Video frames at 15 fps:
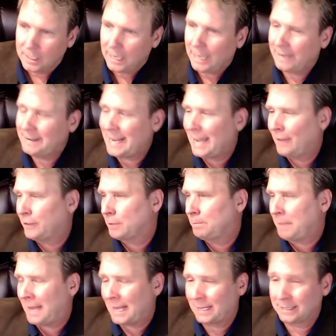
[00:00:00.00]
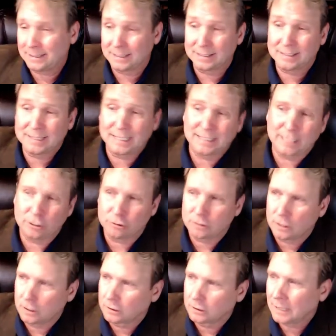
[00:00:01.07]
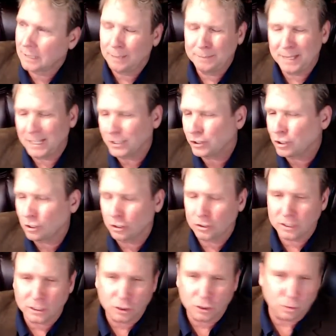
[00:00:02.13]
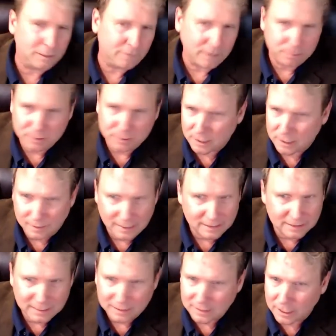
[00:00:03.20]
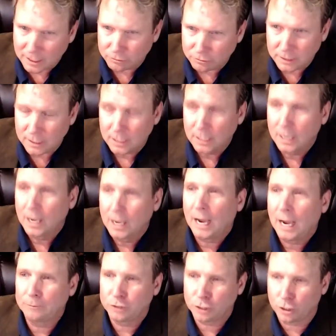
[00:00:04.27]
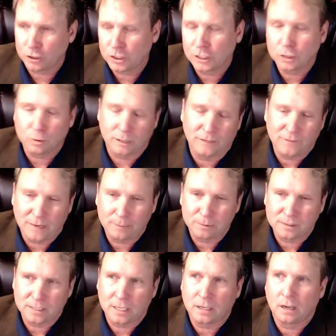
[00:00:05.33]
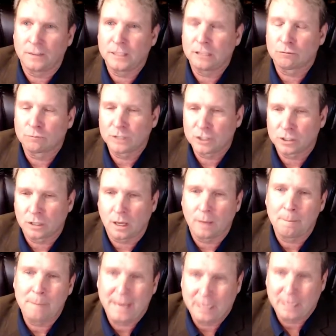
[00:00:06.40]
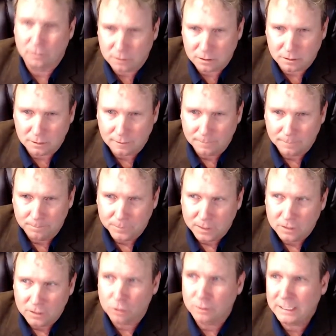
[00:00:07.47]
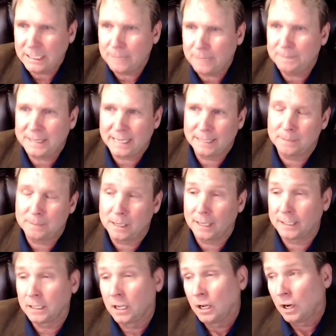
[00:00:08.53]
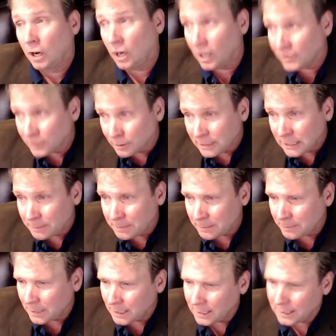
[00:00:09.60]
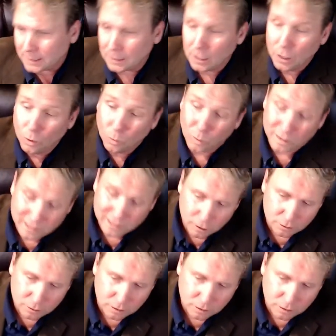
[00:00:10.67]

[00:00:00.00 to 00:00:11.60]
and now their balance is $600, I'm not charging 25% on that $600. I'm charging 25% on the original amount. So keep that in mind. Also keep in mind, once it goes